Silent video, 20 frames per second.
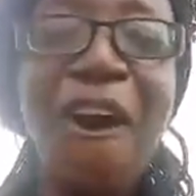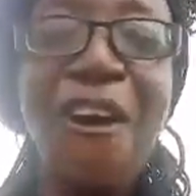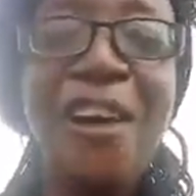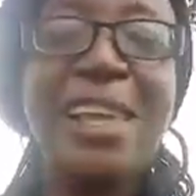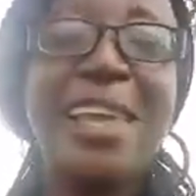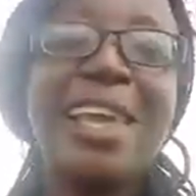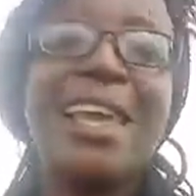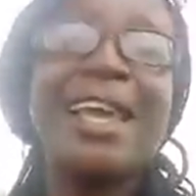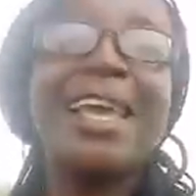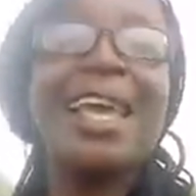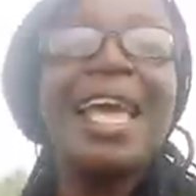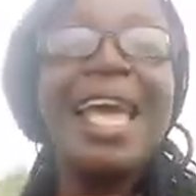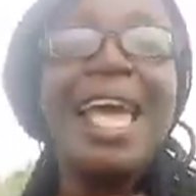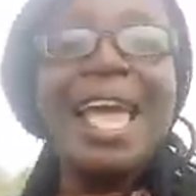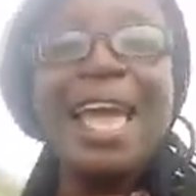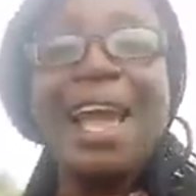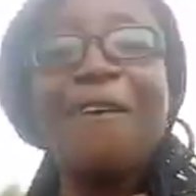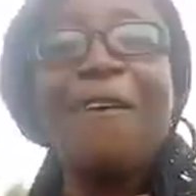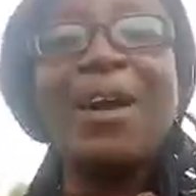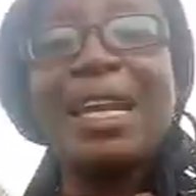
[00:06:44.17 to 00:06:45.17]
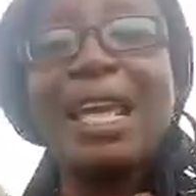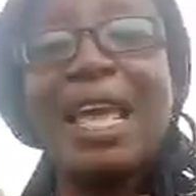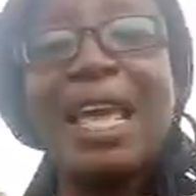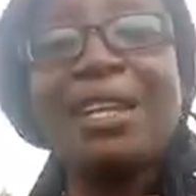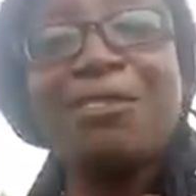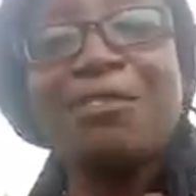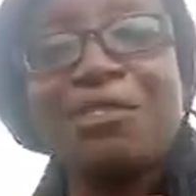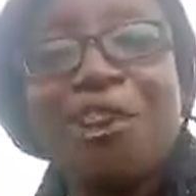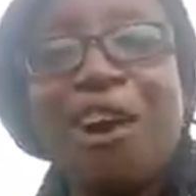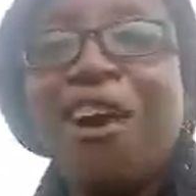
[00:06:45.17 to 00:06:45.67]
Okay,
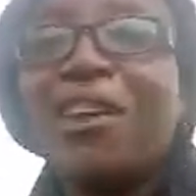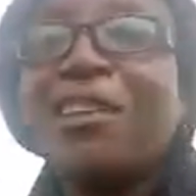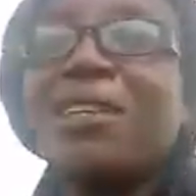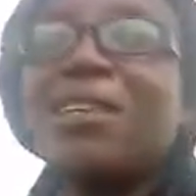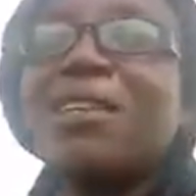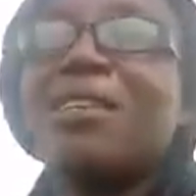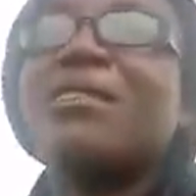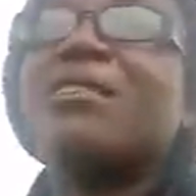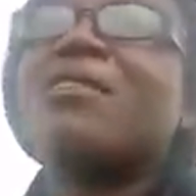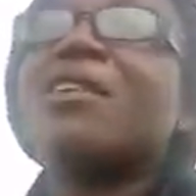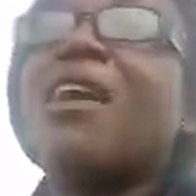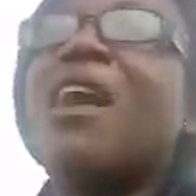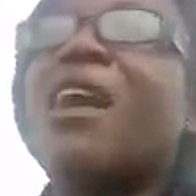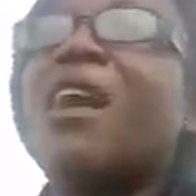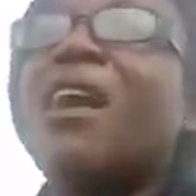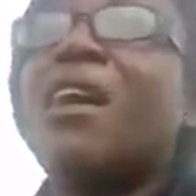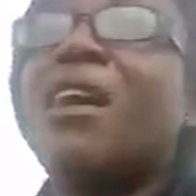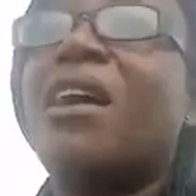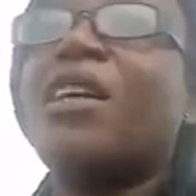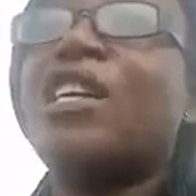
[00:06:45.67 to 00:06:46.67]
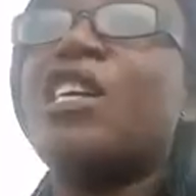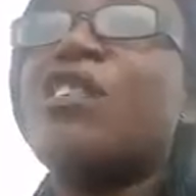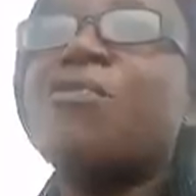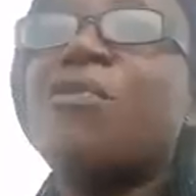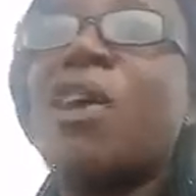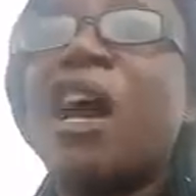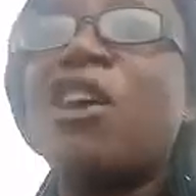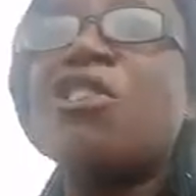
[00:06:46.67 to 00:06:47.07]
a ton is if